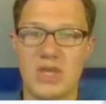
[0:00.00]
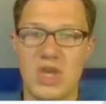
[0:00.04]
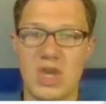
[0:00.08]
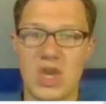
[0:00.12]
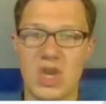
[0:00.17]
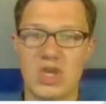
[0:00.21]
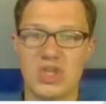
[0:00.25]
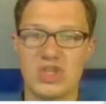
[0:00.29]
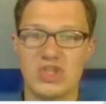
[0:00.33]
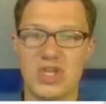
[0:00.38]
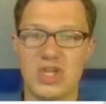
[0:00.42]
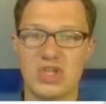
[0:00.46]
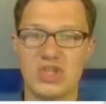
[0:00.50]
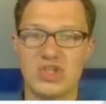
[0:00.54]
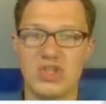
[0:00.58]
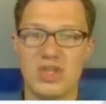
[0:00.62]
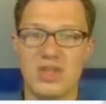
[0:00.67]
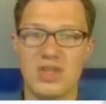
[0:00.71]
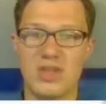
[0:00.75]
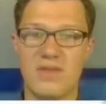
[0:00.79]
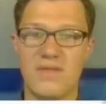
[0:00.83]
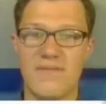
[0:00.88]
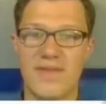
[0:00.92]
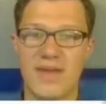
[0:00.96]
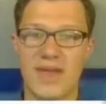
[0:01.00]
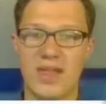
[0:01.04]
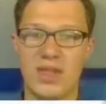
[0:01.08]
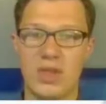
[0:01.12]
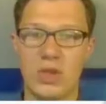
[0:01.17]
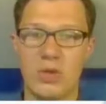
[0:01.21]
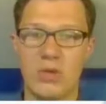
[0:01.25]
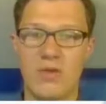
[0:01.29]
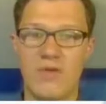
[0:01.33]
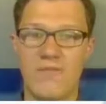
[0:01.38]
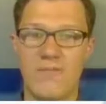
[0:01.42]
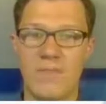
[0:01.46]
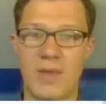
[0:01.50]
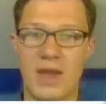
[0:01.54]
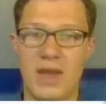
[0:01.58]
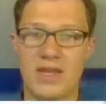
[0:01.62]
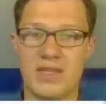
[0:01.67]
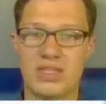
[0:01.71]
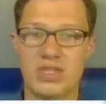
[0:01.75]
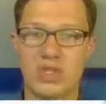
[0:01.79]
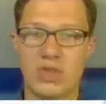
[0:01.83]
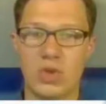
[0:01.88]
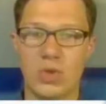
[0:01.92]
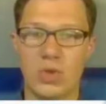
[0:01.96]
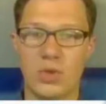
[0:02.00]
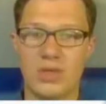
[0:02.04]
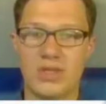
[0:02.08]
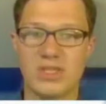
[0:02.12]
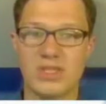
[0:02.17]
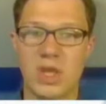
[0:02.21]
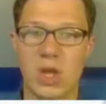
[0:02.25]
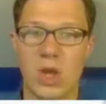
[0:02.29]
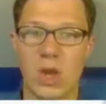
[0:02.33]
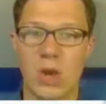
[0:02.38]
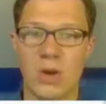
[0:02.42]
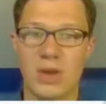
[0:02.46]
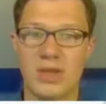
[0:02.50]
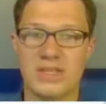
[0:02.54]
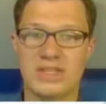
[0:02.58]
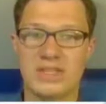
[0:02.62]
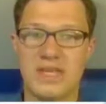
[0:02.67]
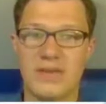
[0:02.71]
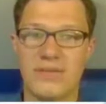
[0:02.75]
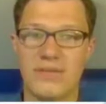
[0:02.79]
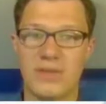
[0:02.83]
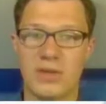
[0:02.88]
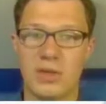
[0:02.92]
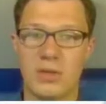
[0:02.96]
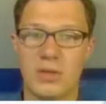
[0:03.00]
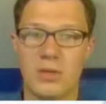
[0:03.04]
such that the value of bias and noise are as given.